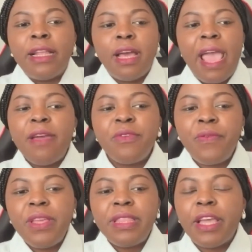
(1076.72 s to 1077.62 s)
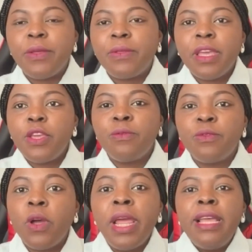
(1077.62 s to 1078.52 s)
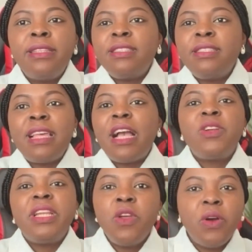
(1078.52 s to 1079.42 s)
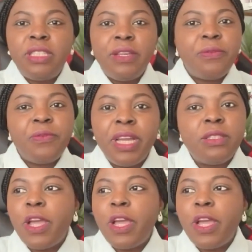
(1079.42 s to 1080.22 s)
everything that you think you've done. There's actually no difference when